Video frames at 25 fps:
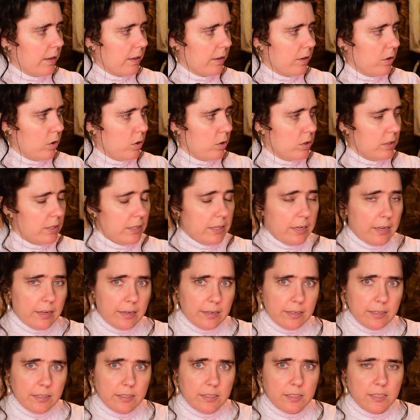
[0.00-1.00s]

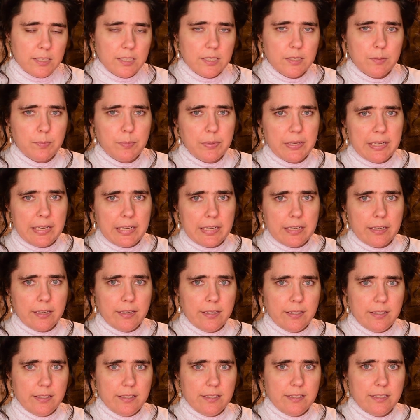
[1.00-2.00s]
colonized,
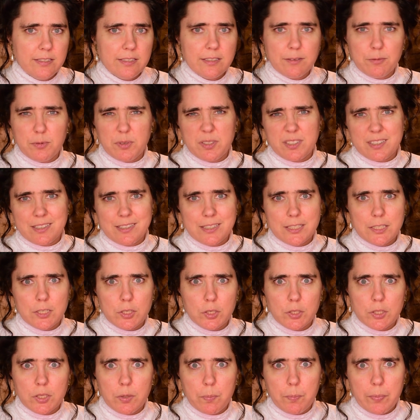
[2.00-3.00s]
because it was
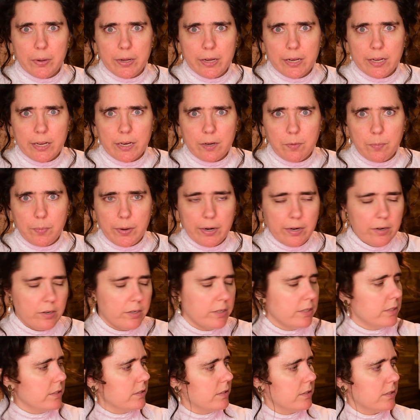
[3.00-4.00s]
considered the Pine
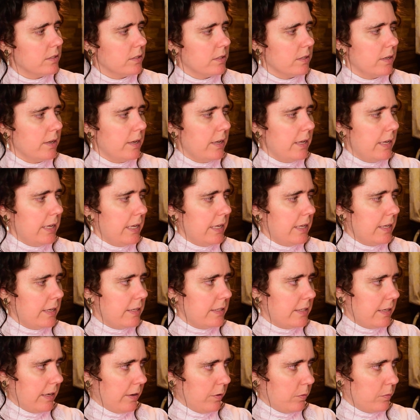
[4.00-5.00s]
Barrens
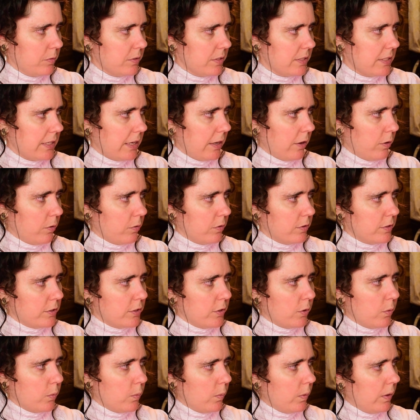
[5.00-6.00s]
down south.
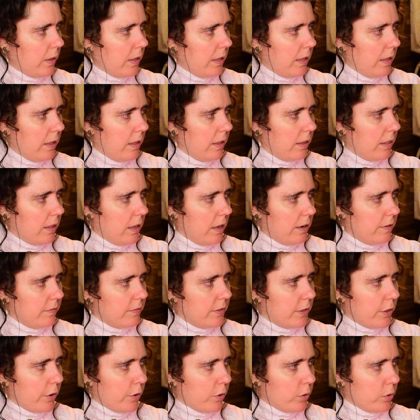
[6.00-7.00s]
So a lot
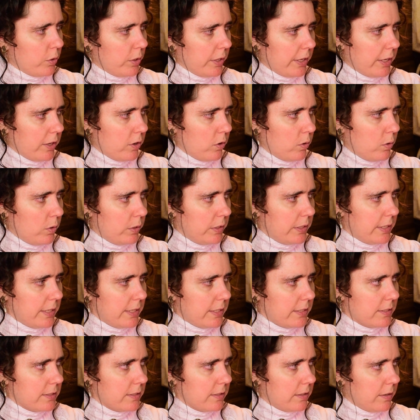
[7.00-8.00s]
of the early
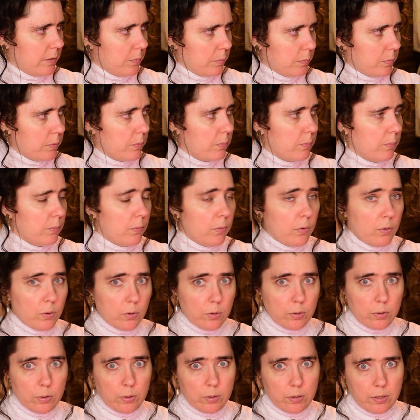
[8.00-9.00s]
colonies up
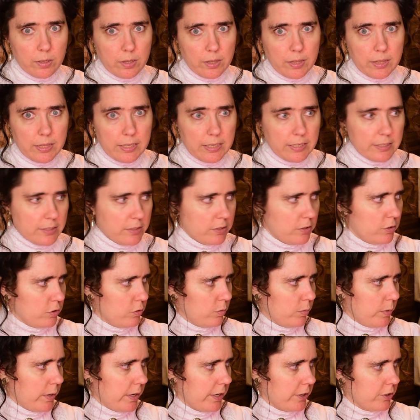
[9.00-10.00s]
more this
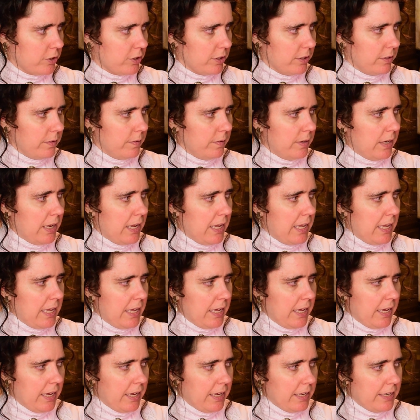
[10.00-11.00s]
direction,
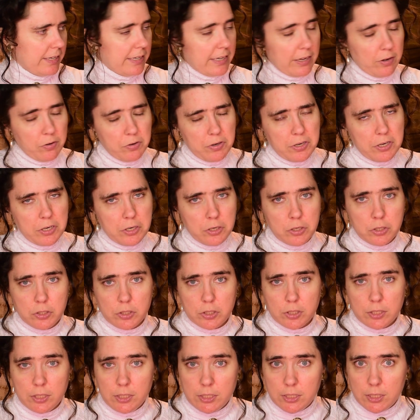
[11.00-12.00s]
and down here
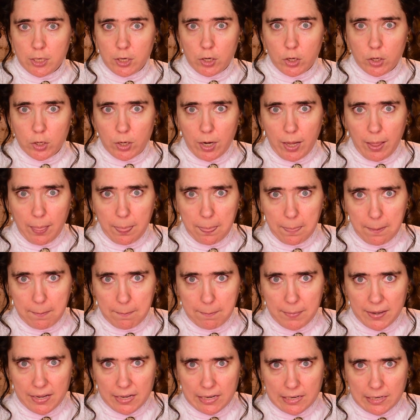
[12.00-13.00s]
is considered the
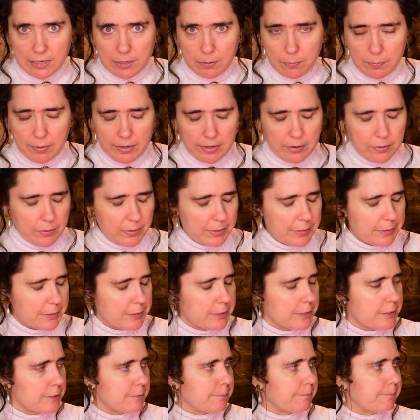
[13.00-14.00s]
Pine
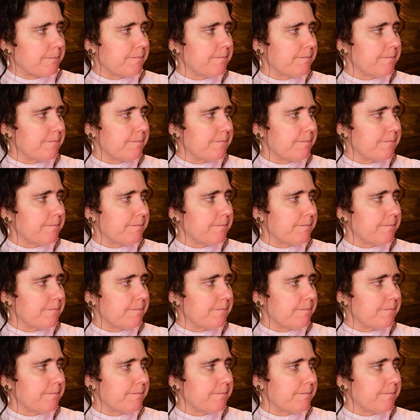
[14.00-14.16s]
Barrens.